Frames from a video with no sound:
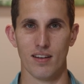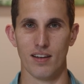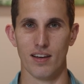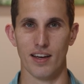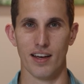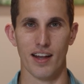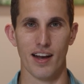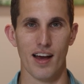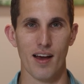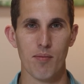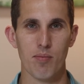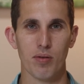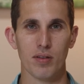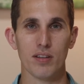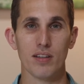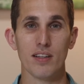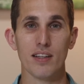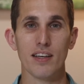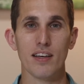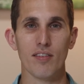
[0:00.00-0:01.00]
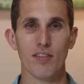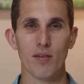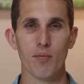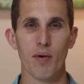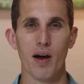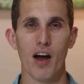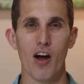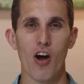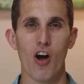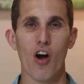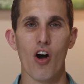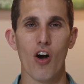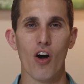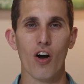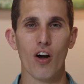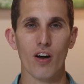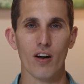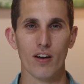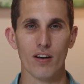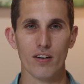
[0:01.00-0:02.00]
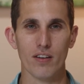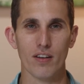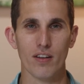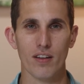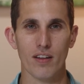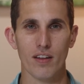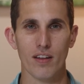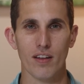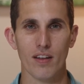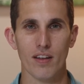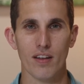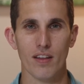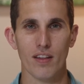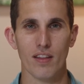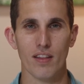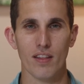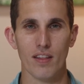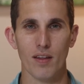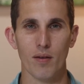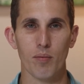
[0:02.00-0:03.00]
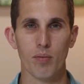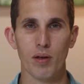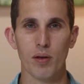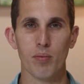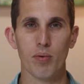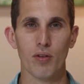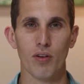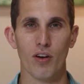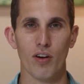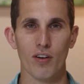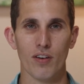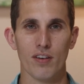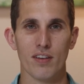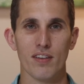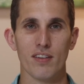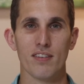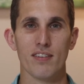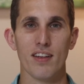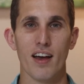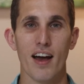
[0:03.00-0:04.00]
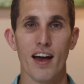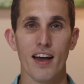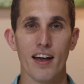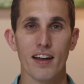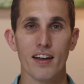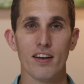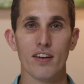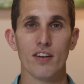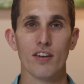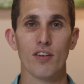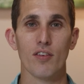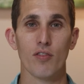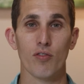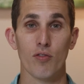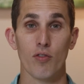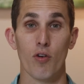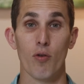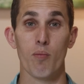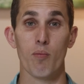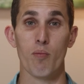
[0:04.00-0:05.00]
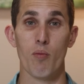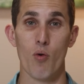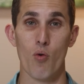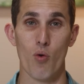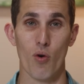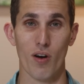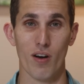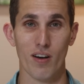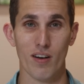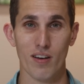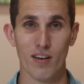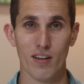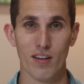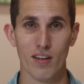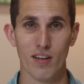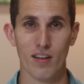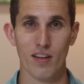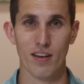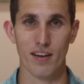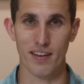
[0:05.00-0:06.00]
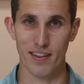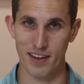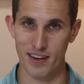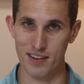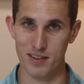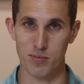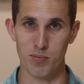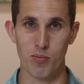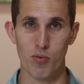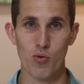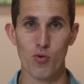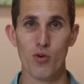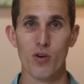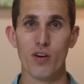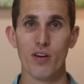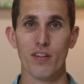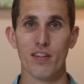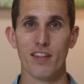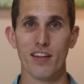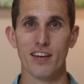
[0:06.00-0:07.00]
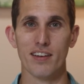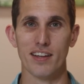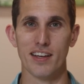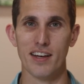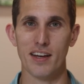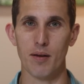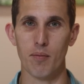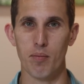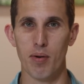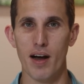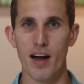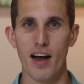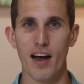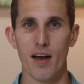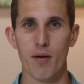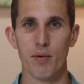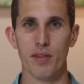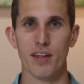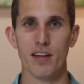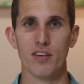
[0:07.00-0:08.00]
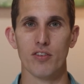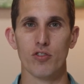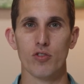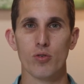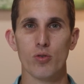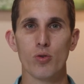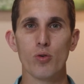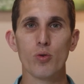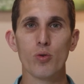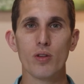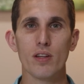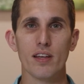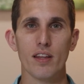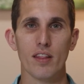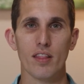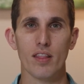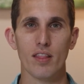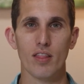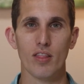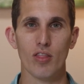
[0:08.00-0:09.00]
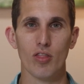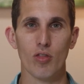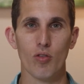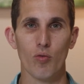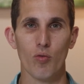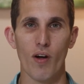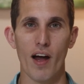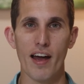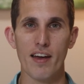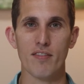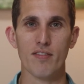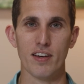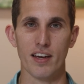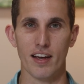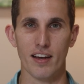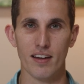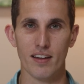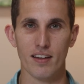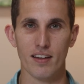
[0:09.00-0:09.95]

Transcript: Again, I believe in my heart that people are designed for more. And that is more than getting by, but that is truly thriving.